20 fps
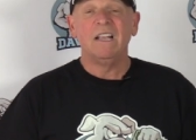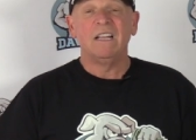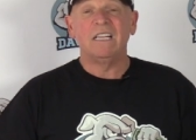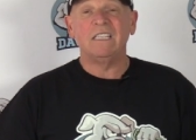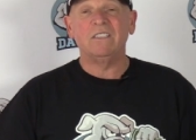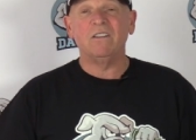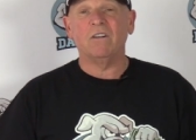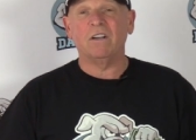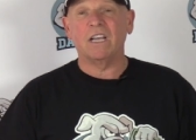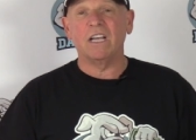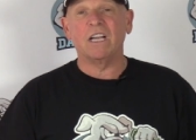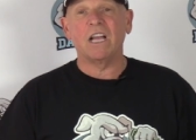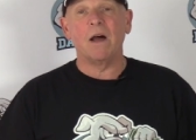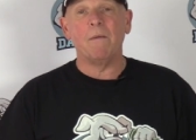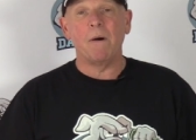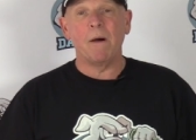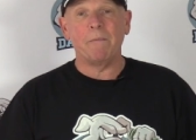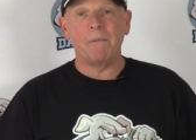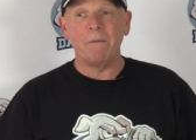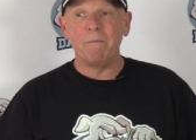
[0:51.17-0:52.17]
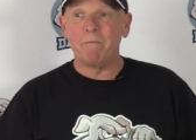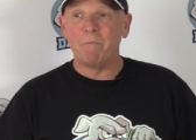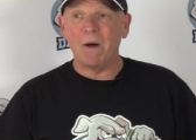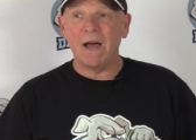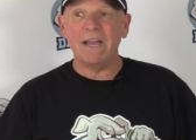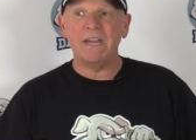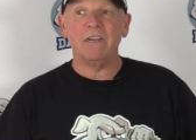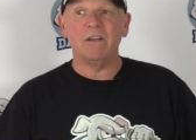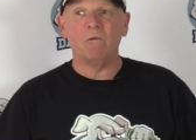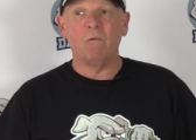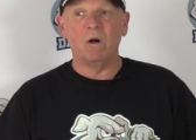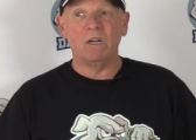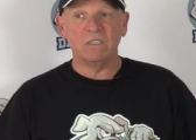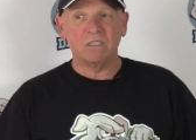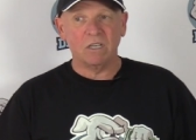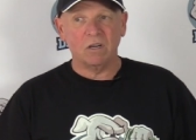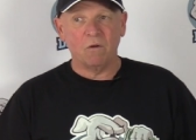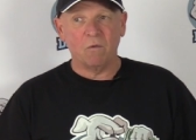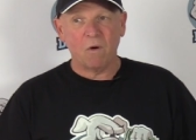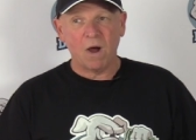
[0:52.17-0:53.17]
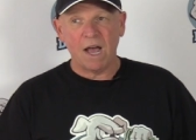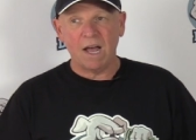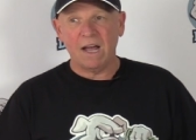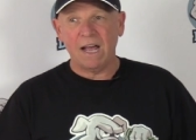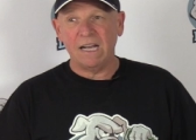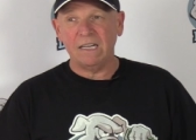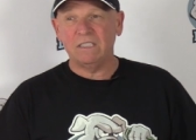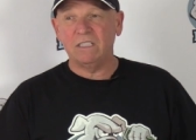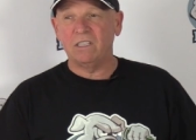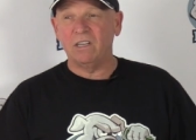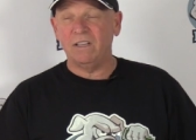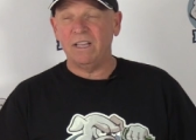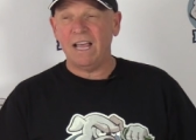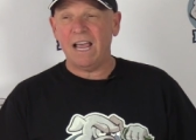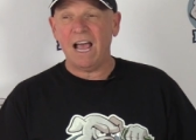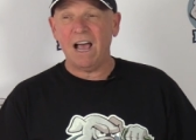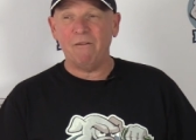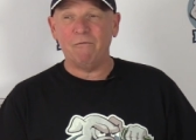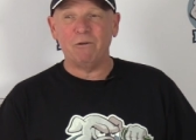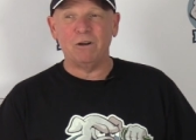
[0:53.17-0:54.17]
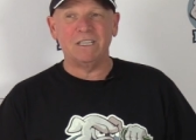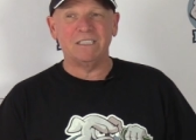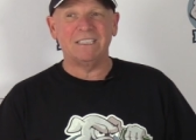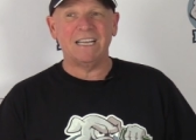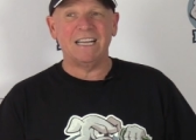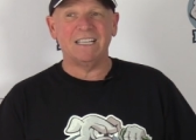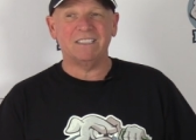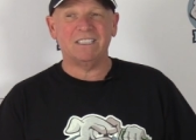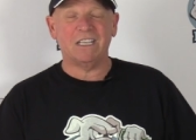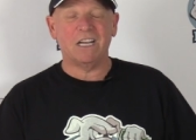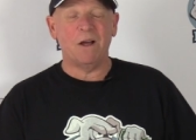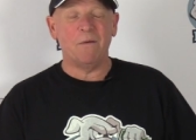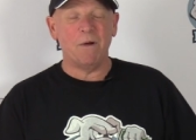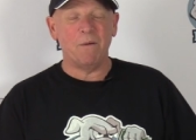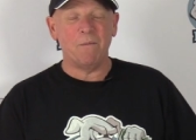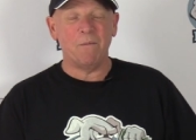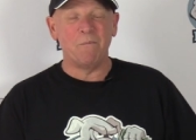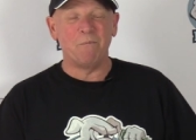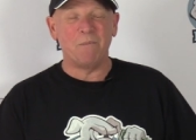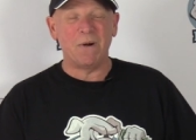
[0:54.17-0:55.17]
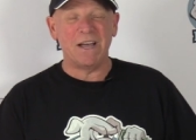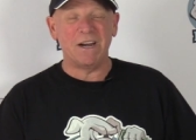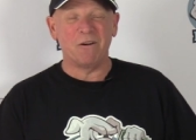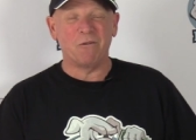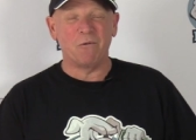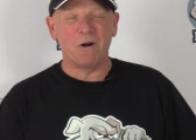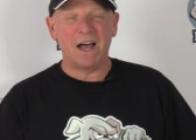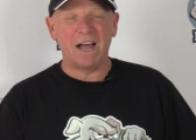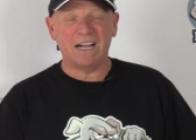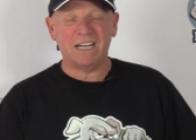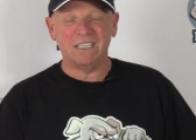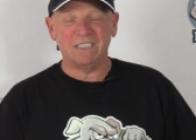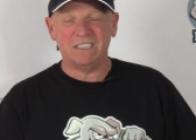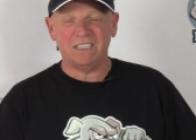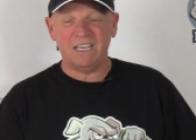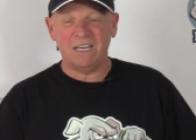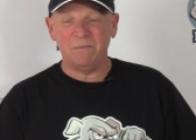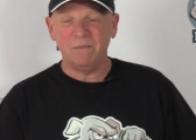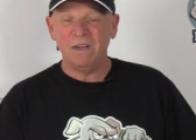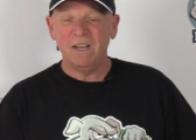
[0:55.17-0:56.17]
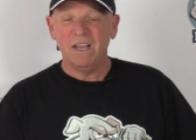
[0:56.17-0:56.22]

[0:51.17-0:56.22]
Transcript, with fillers: They still can come up and bite you once in a while. I, do they have what it takes to come up and bite a Rockets team